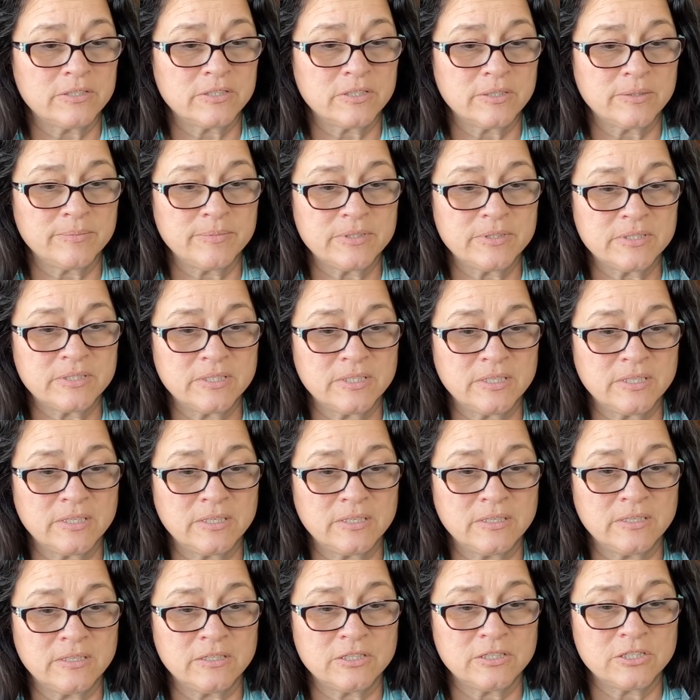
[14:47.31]
so let me
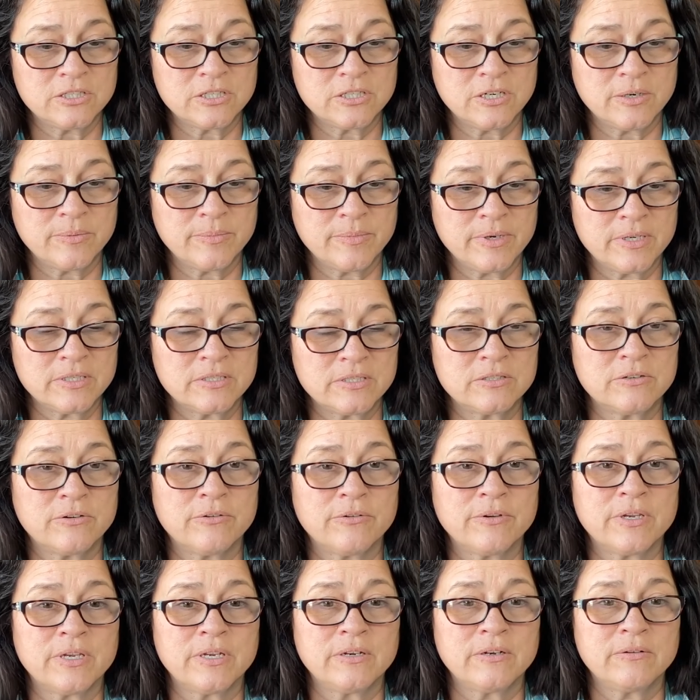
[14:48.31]
see. Share my
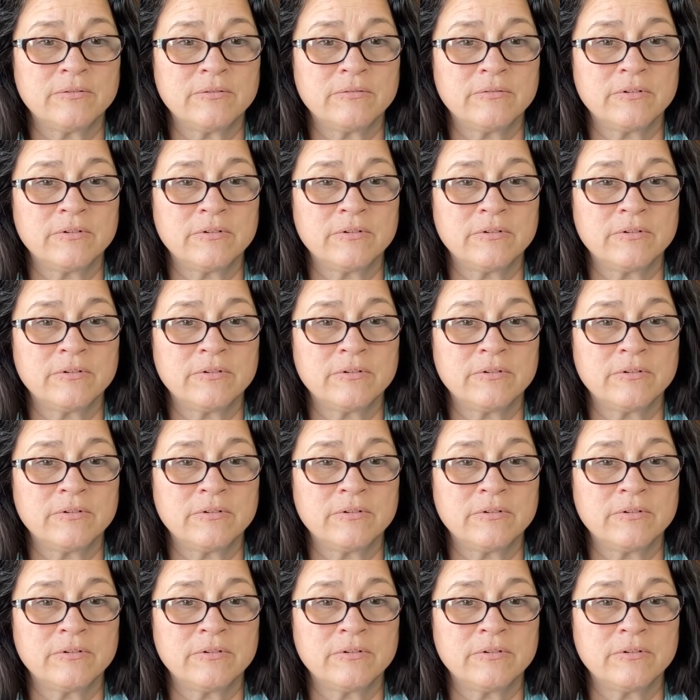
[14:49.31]
screen.